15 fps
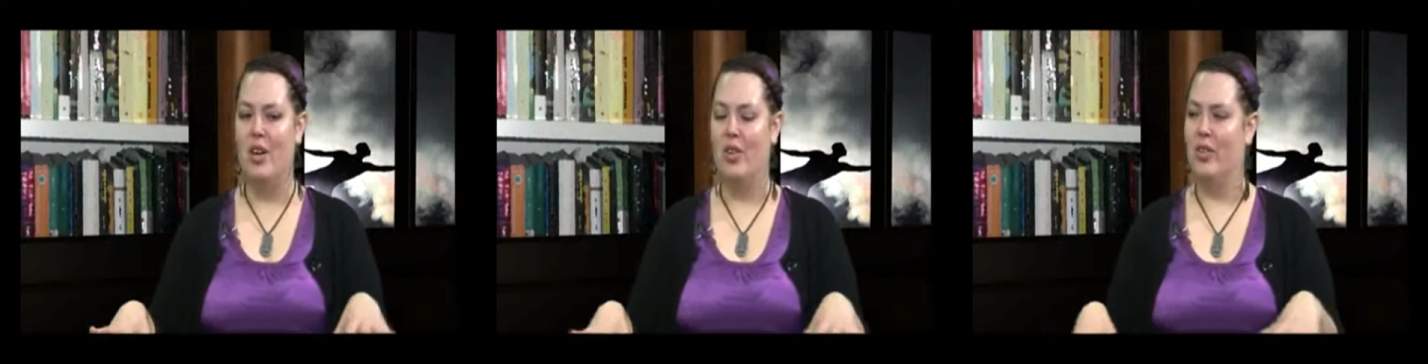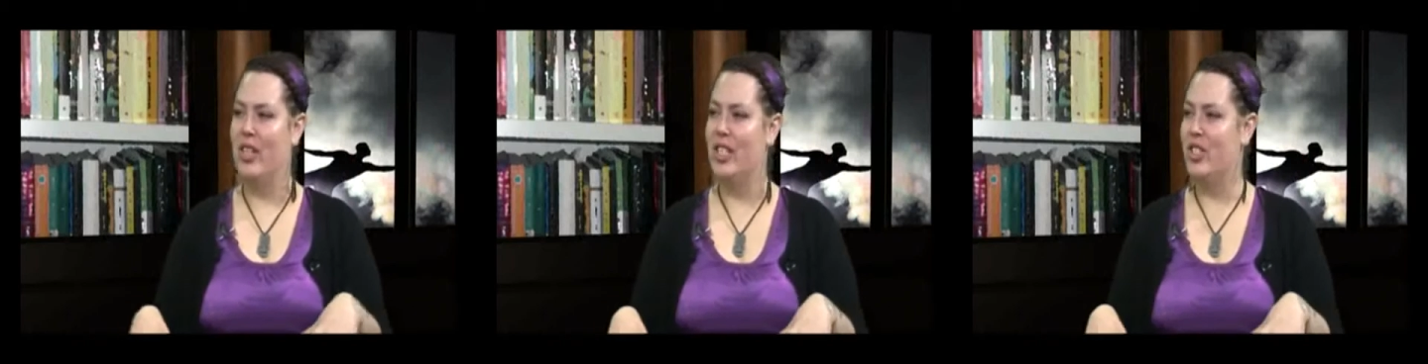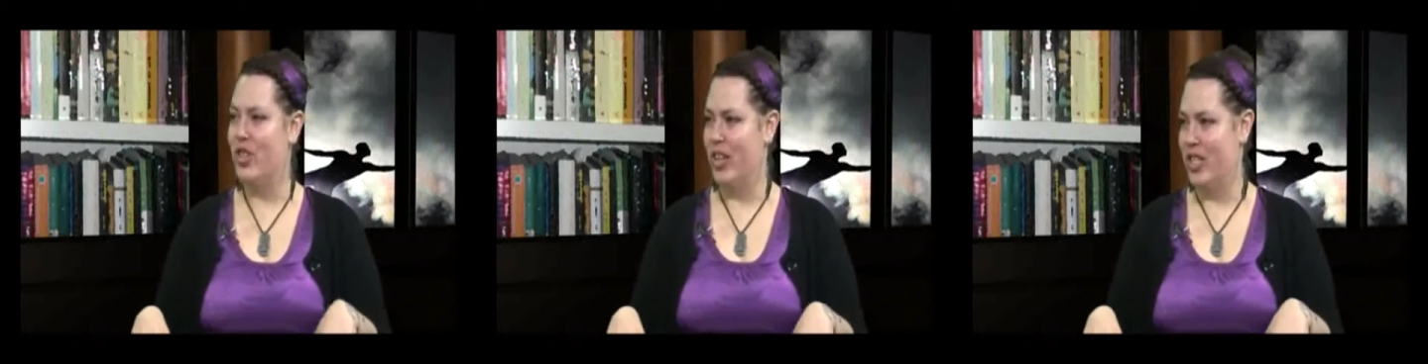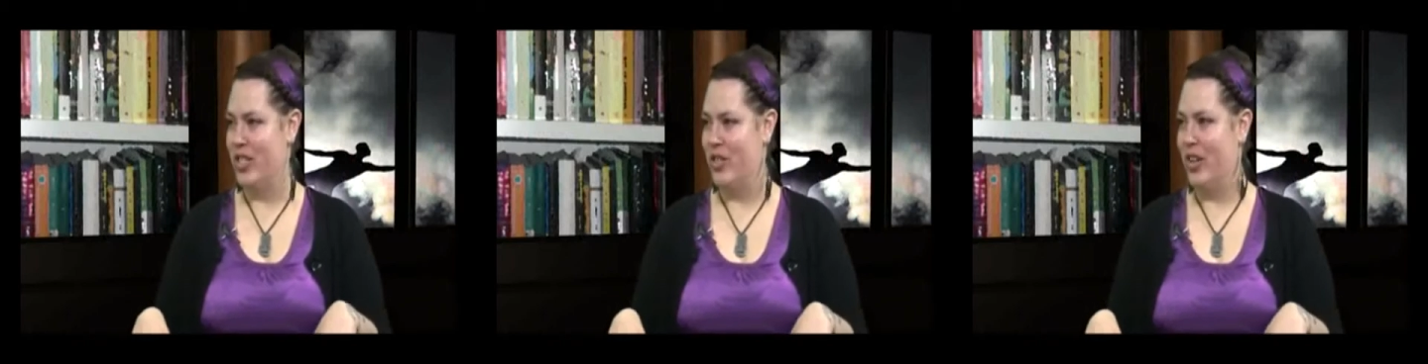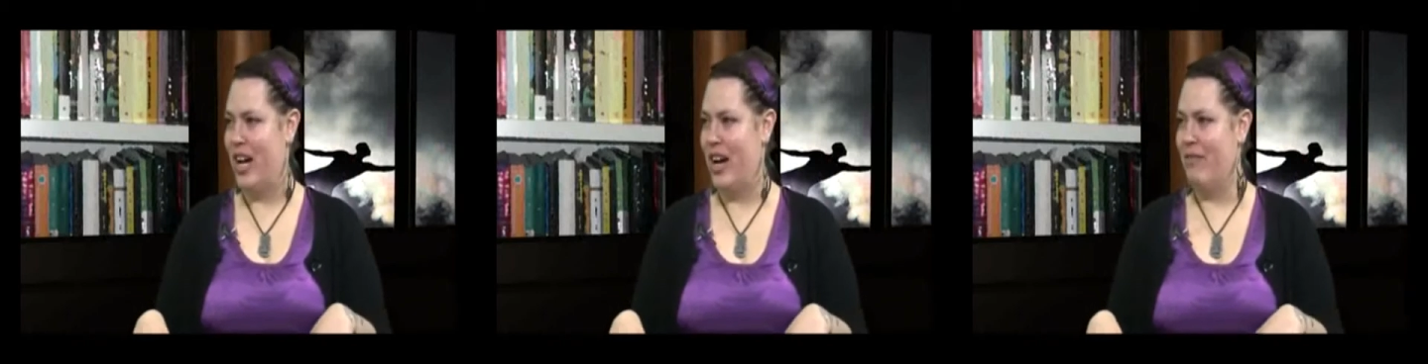all these
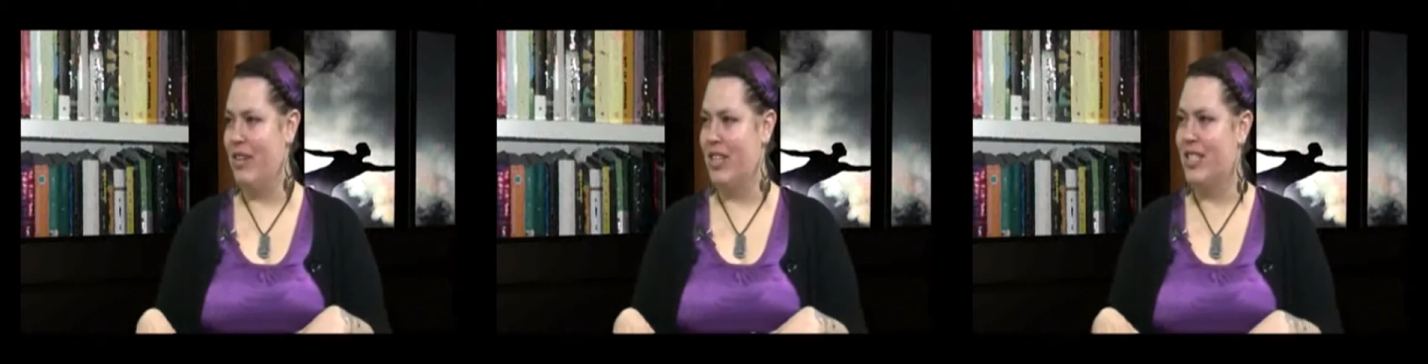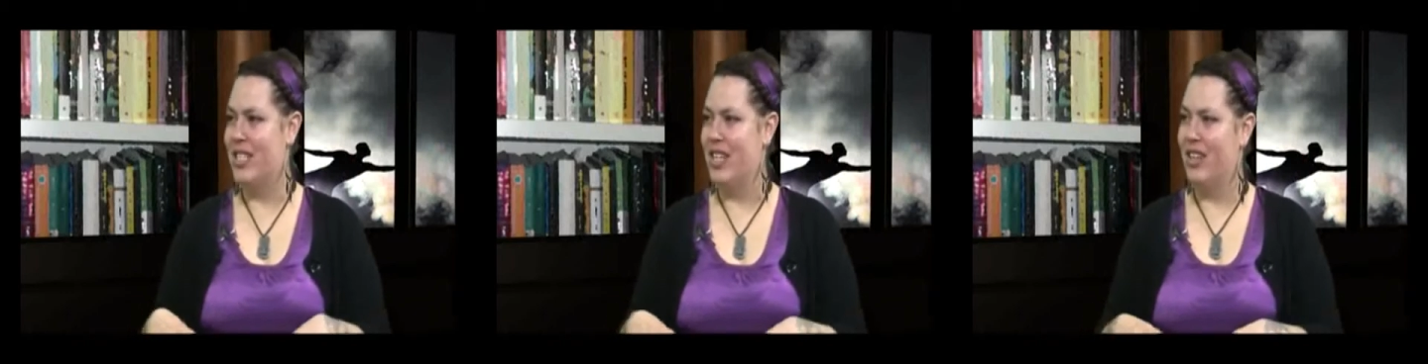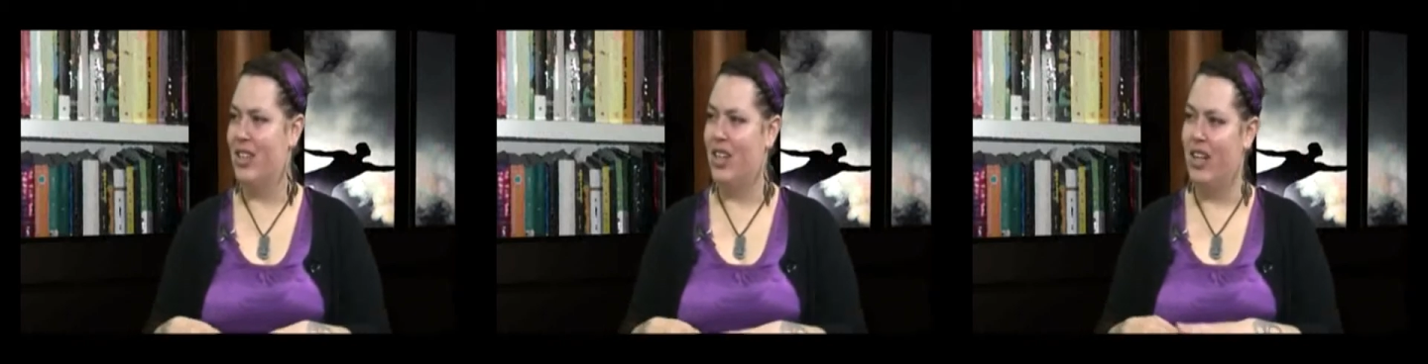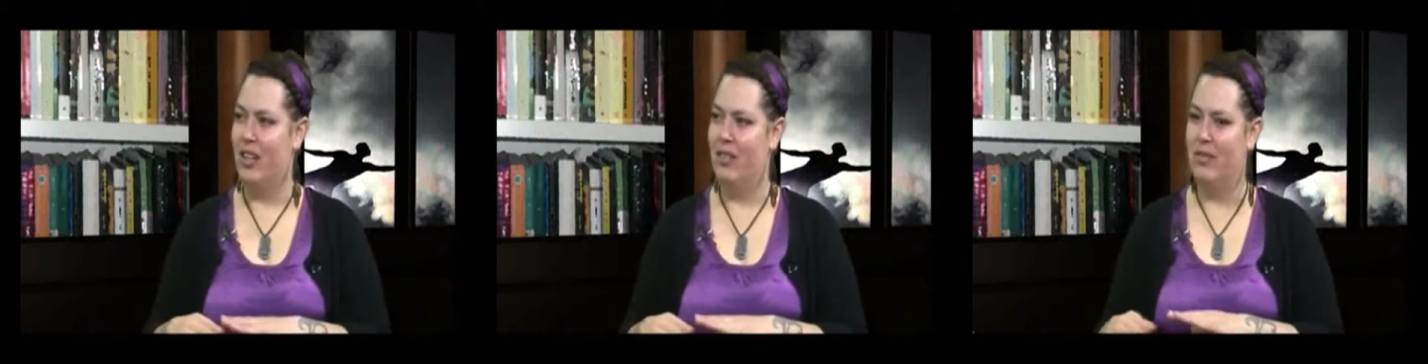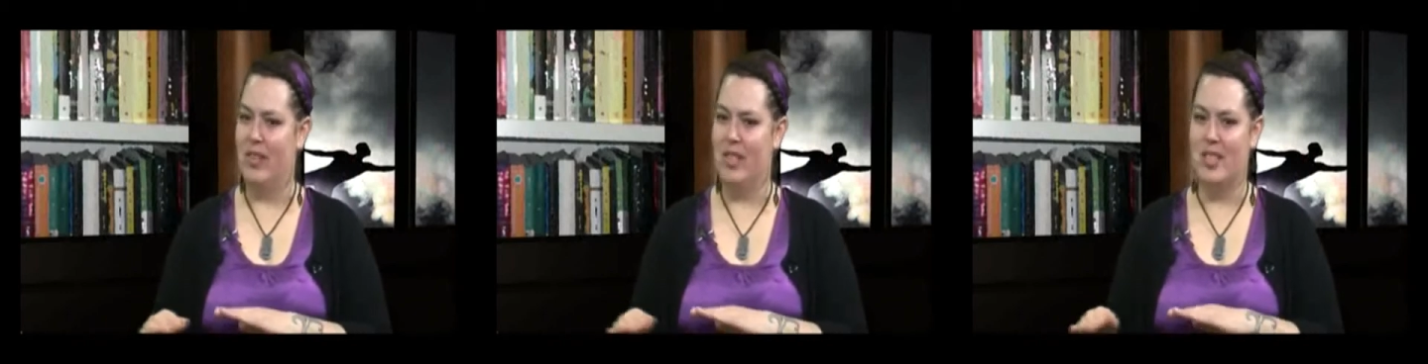traditional carvings that are kind
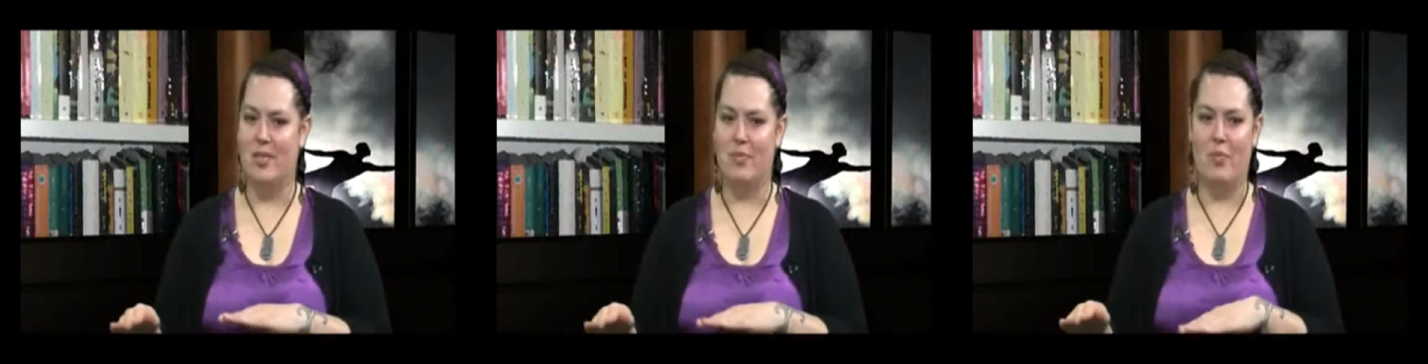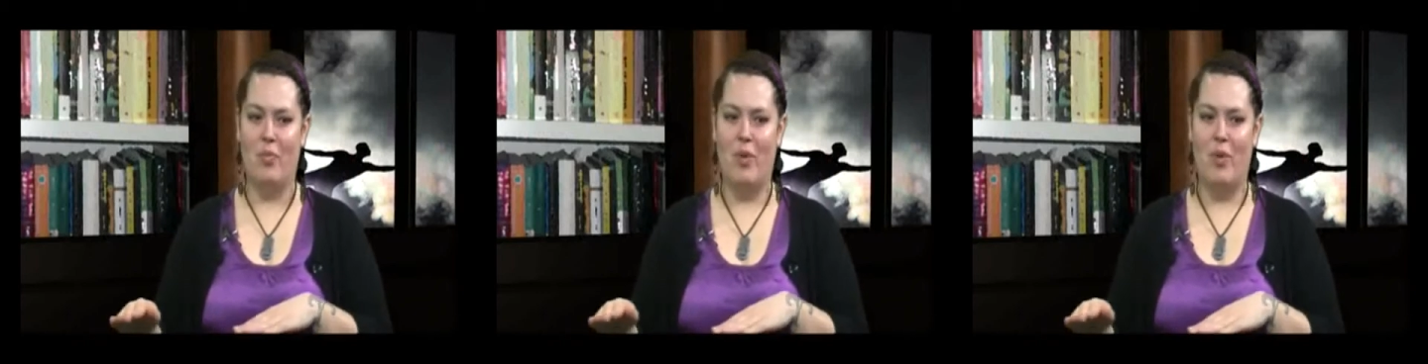of this